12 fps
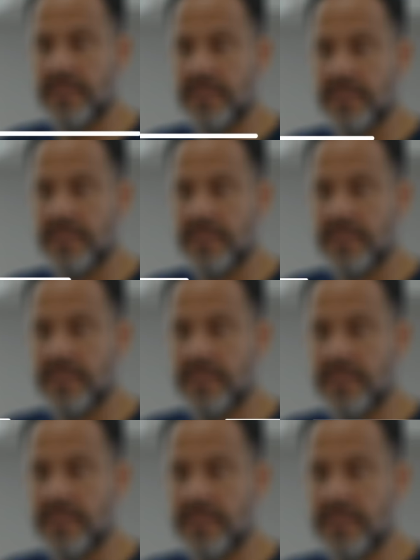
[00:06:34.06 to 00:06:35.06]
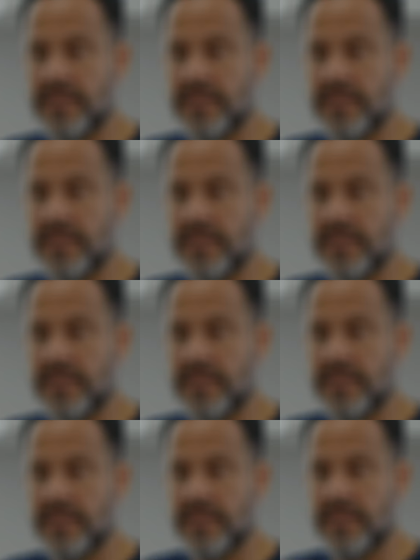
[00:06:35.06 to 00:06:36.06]

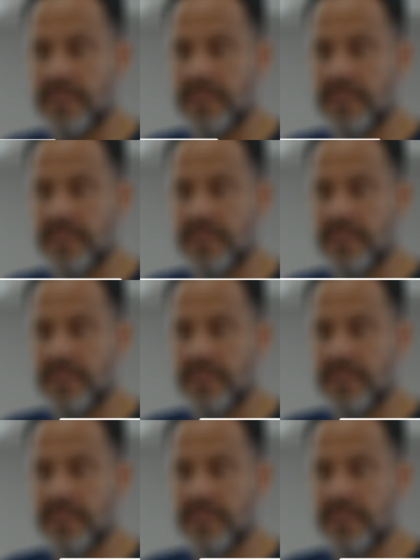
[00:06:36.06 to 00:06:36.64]
[no speech]